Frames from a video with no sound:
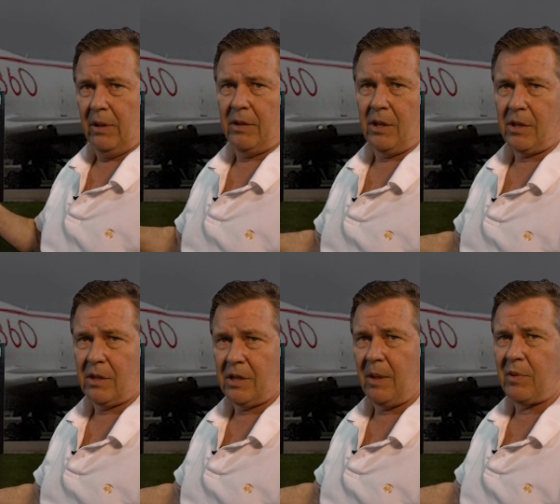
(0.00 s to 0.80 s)
It
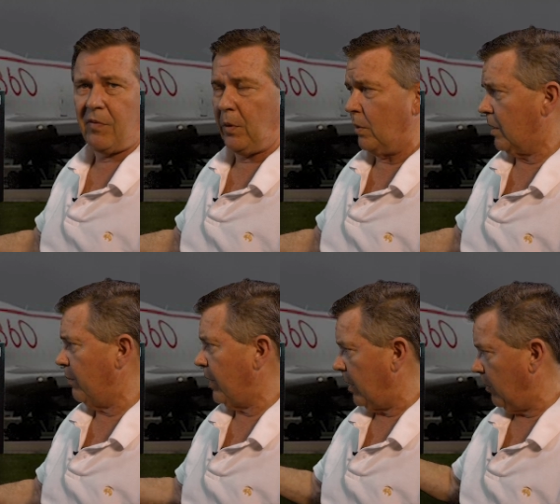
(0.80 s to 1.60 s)
just sips fuel
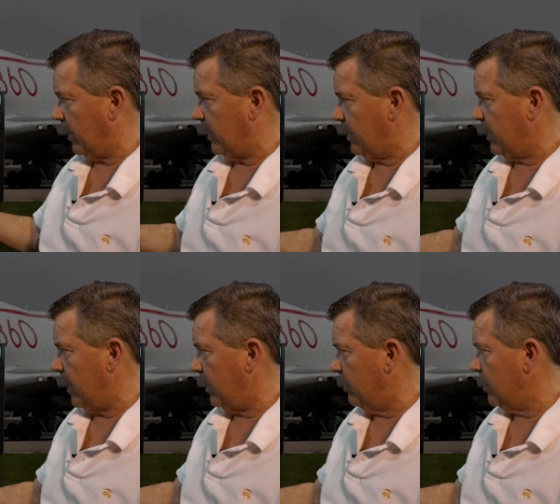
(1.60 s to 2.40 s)
compared to what this
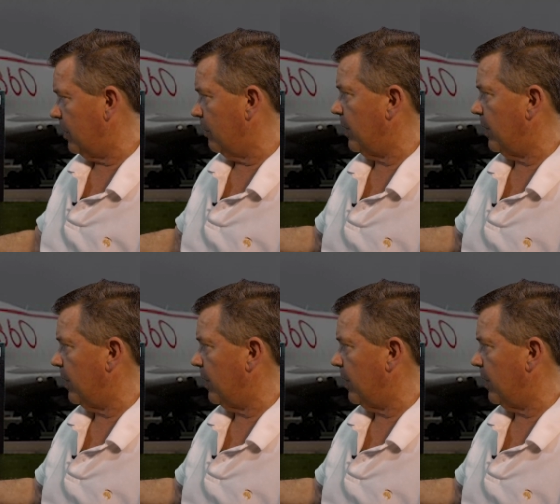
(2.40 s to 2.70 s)
thing used to do.